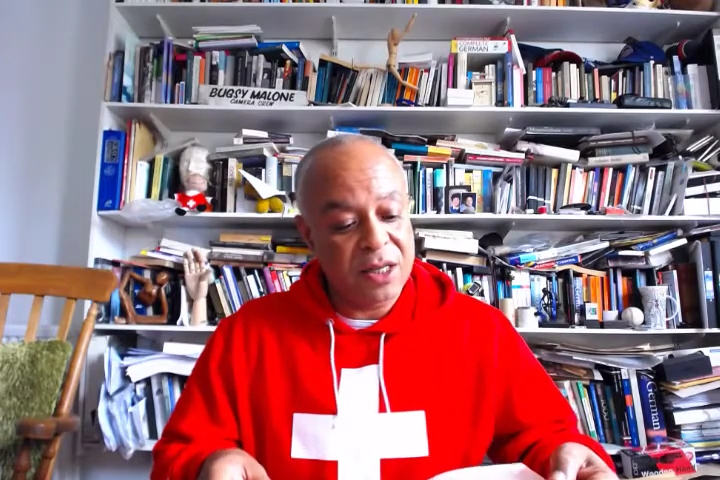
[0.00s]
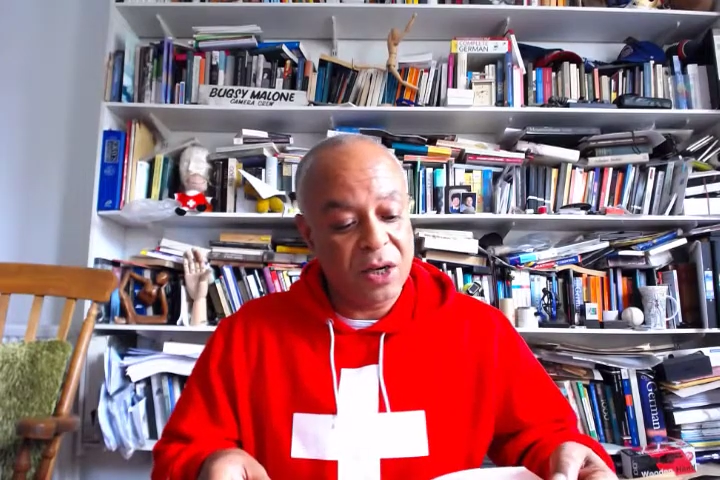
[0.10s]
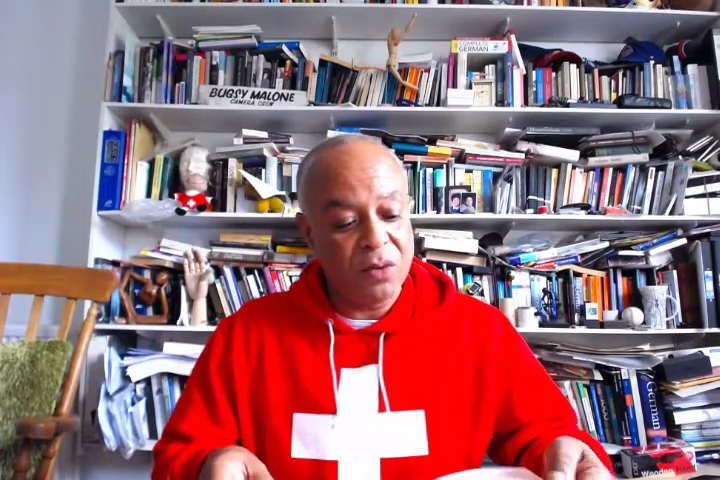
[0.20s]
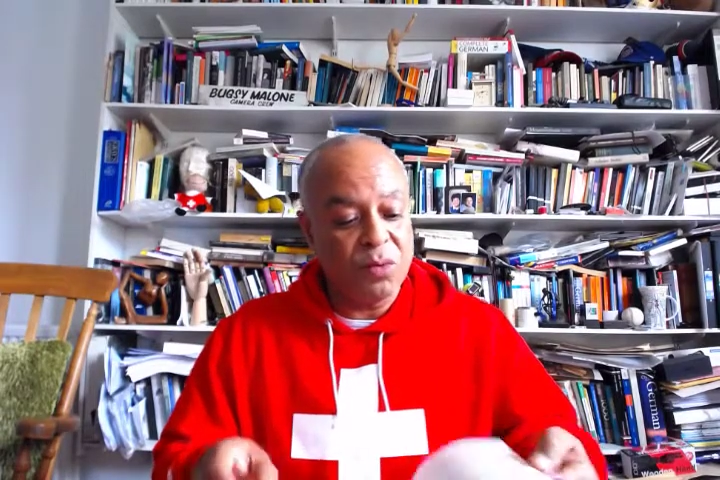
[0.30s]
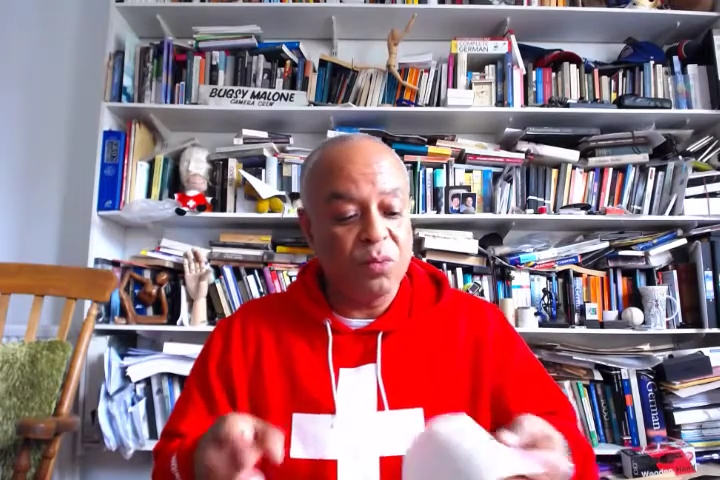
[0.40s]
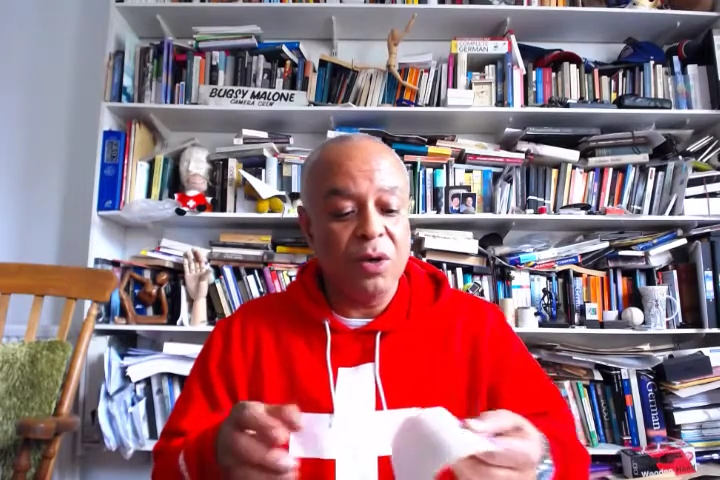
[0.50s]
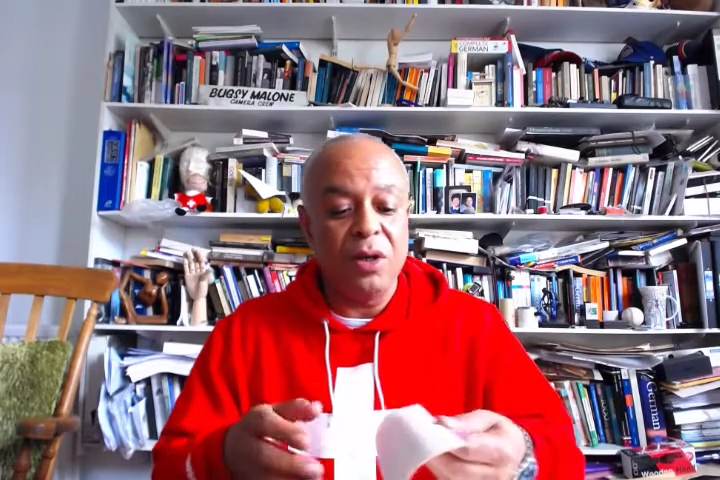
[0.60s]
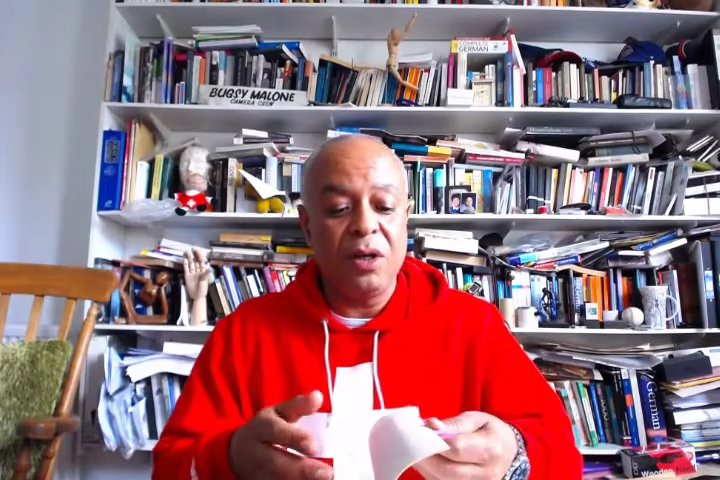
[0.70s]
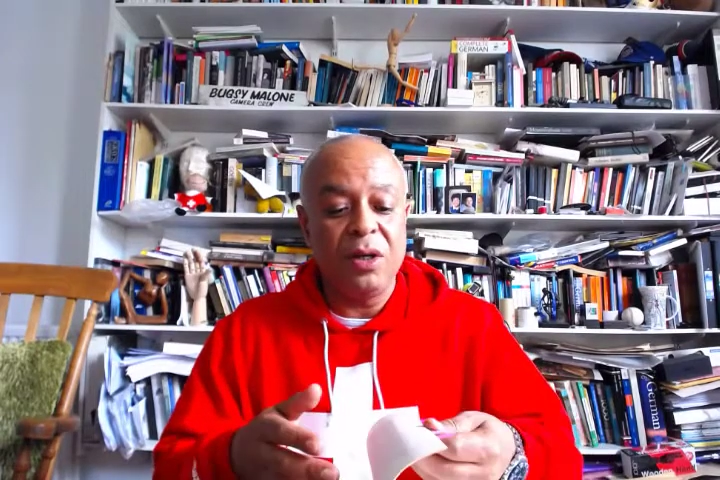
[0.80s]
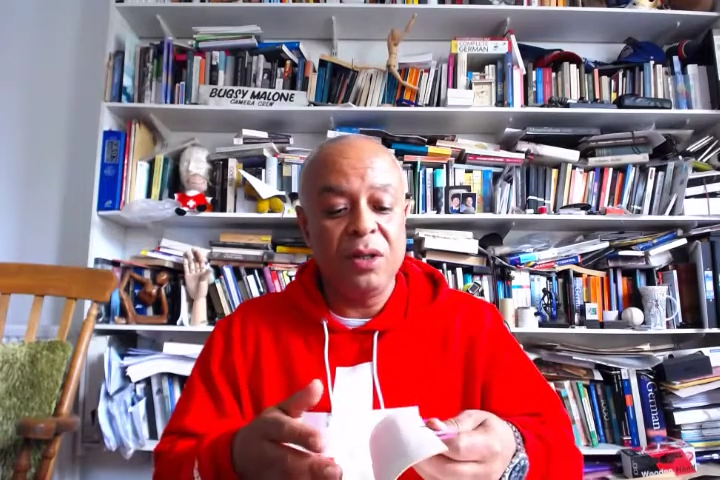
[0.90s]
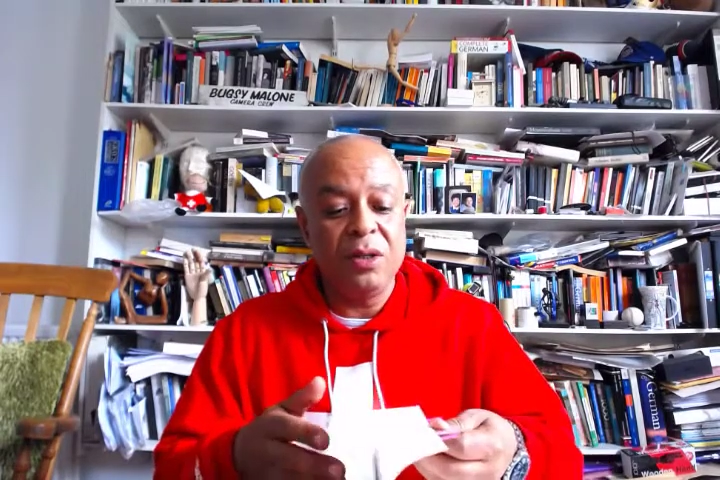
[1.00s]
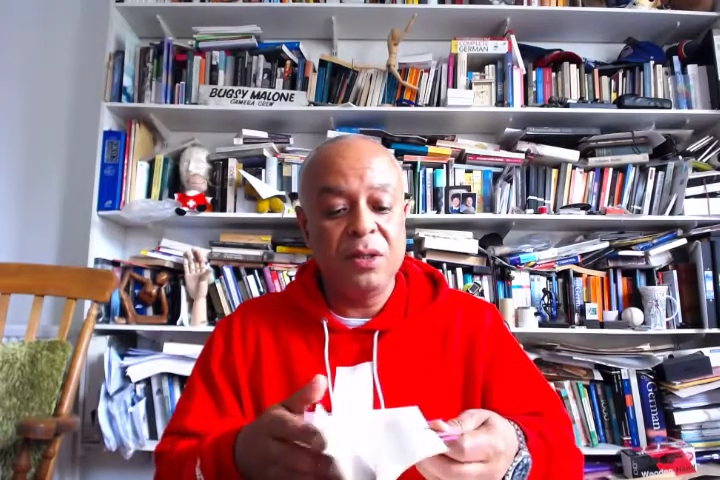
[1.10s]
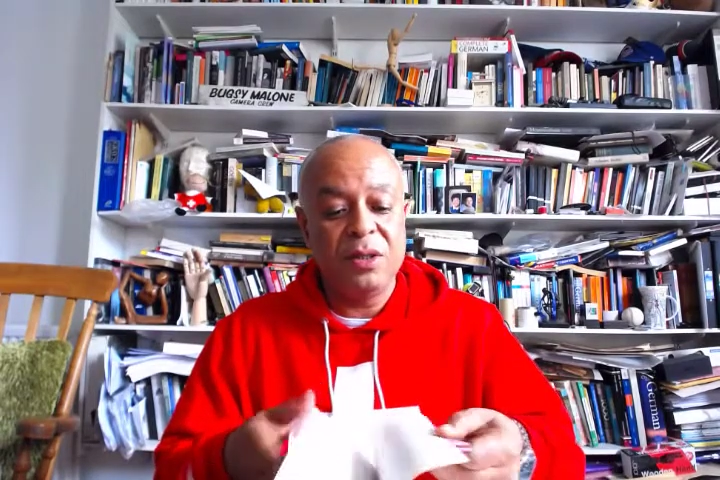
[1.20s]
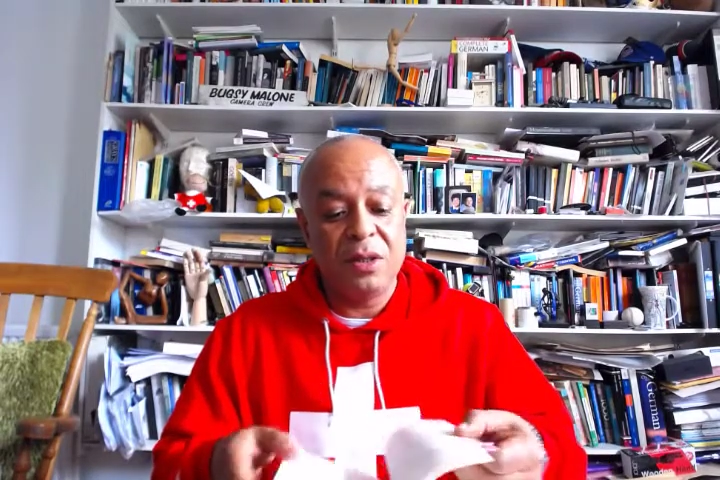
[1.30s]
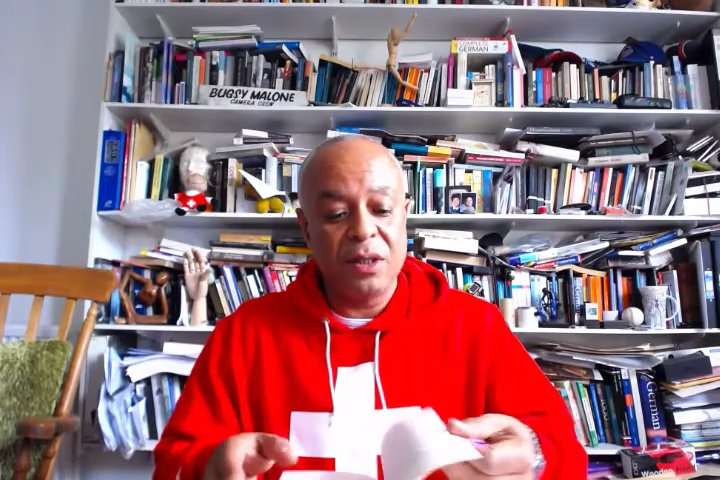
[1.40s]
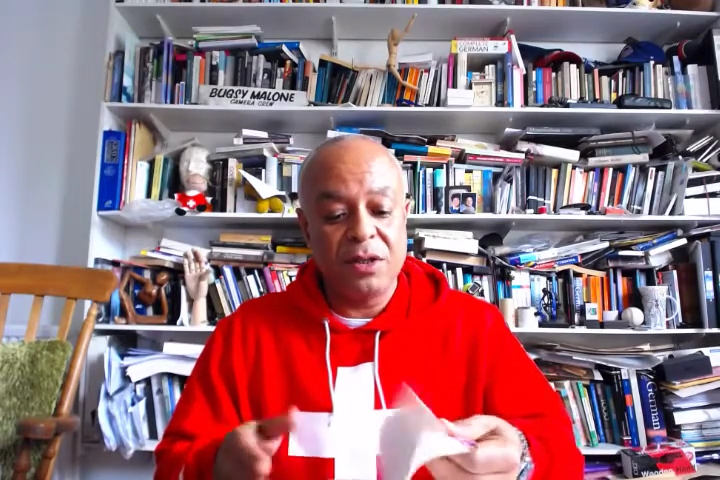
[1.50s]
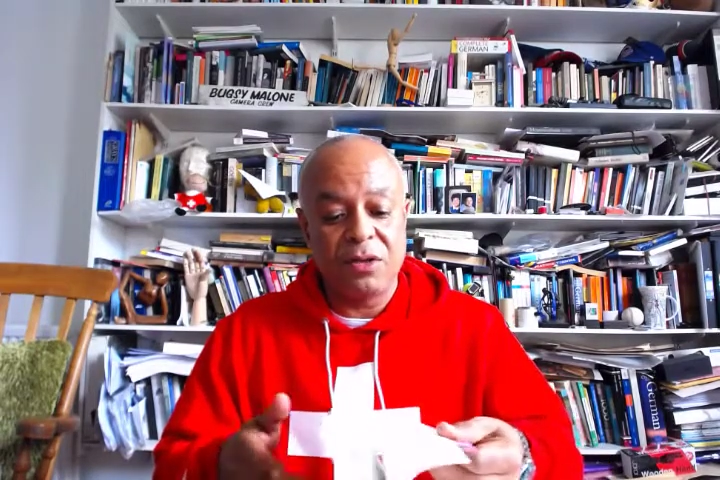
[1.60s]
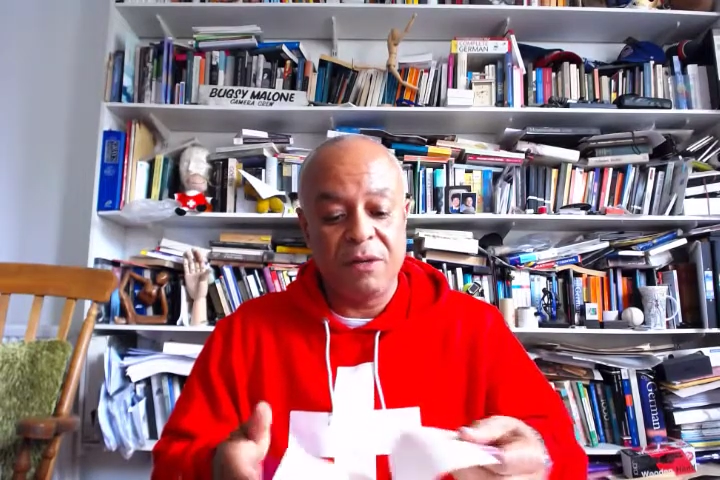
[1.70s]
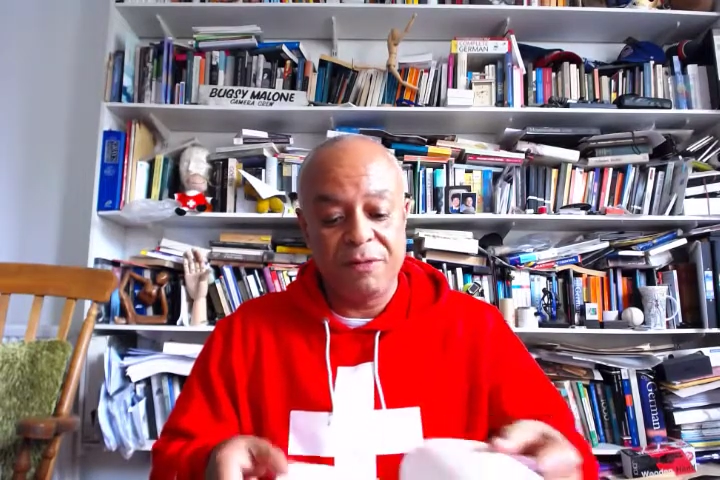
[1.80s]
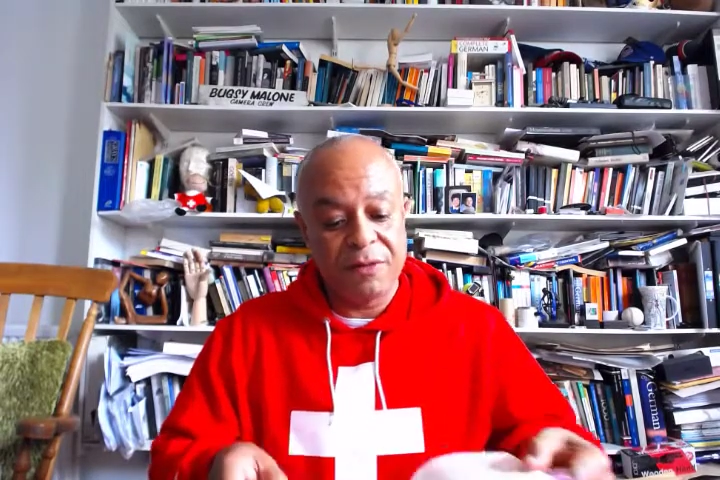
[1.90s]
own words. Let's
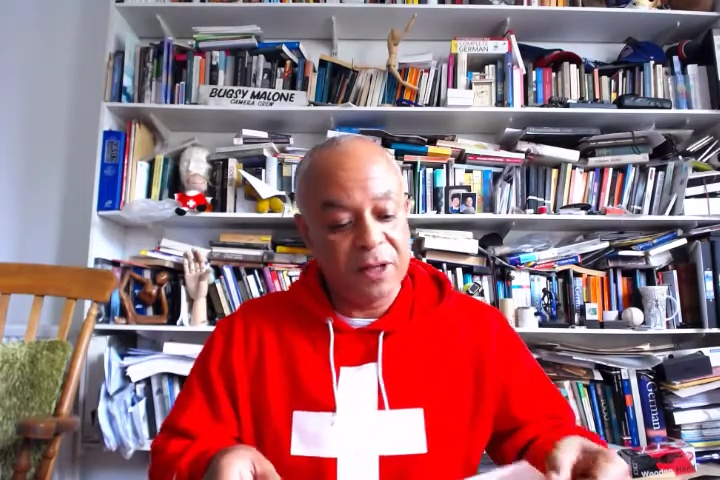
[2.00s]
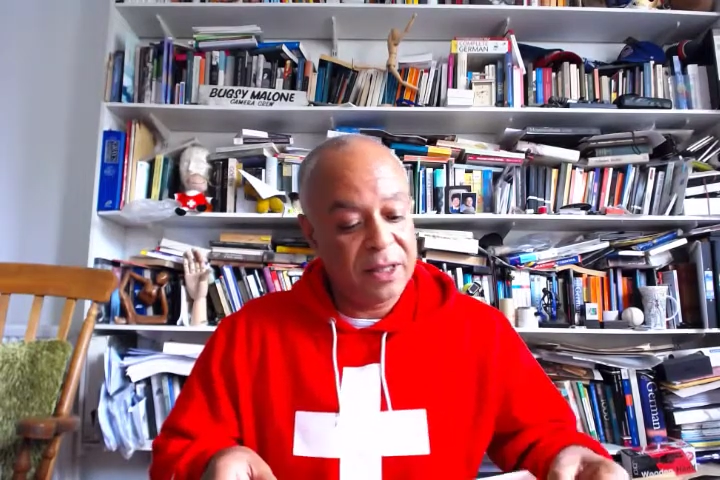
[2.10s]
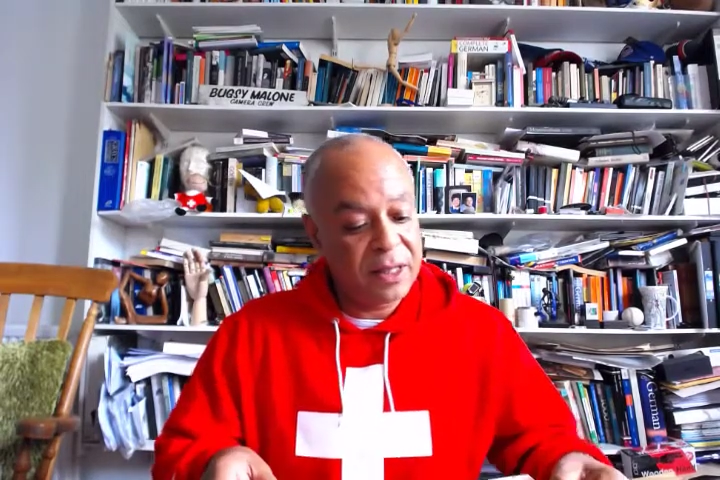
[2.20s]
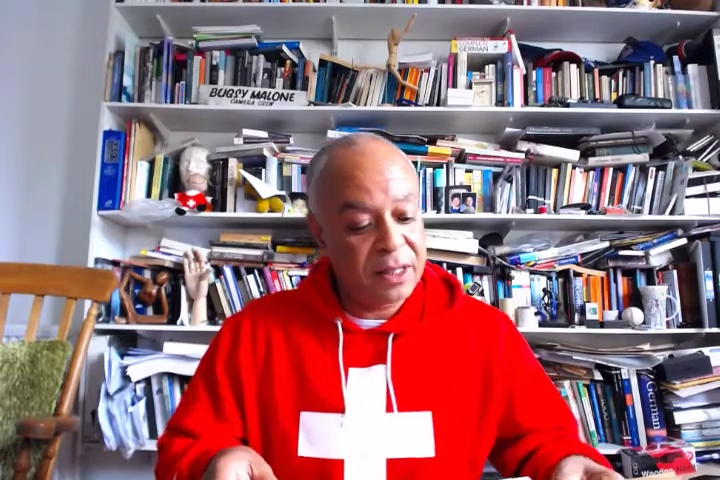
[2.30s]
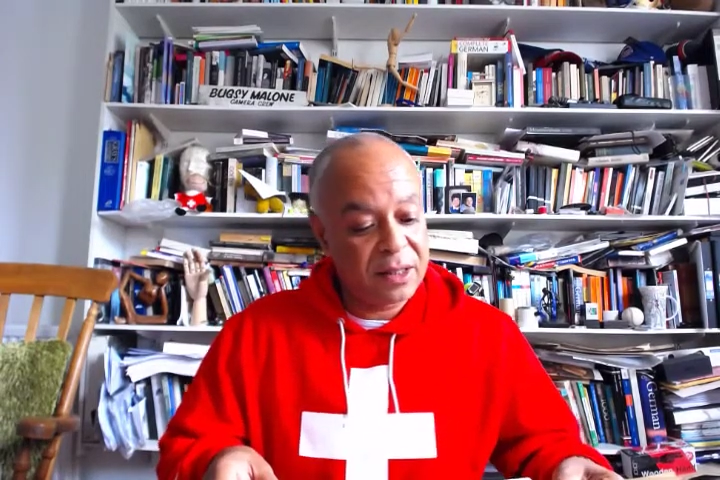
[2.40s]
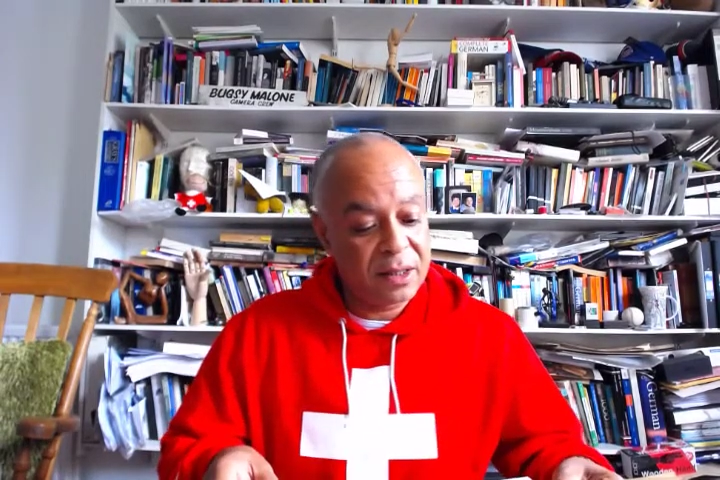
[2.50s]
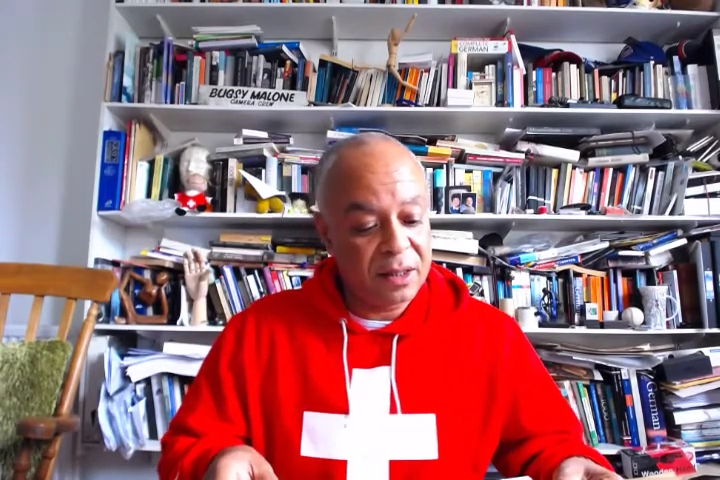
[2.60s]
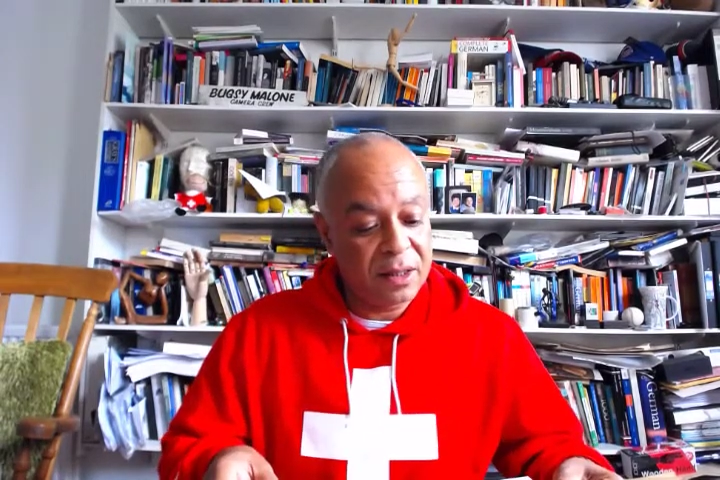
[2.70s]
try and find that.